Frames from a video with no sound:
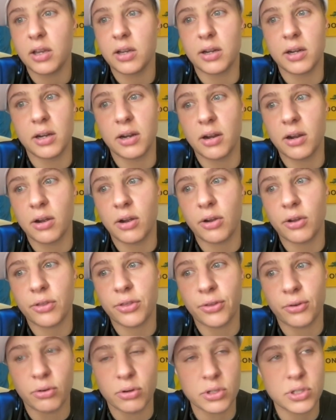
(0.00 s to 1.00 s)

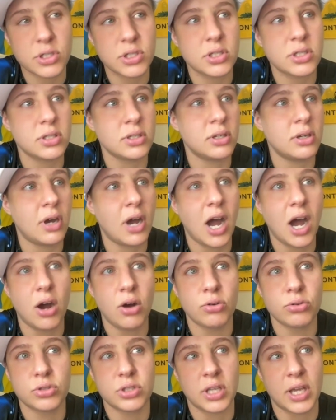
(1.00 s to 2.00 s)
thoughts
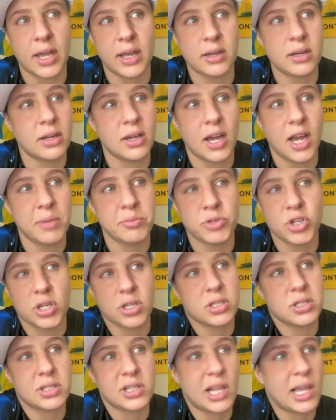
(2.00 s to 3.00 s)
out, and I'm
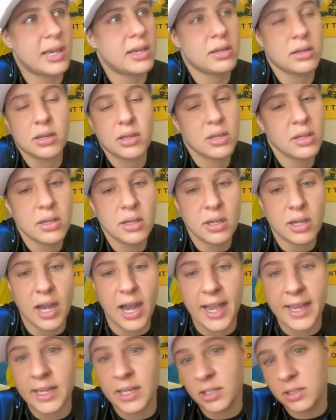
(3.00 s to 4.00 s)
just like,
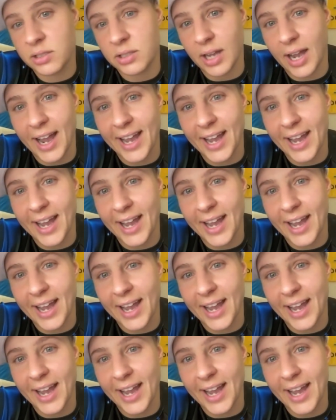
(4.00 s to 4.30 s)
I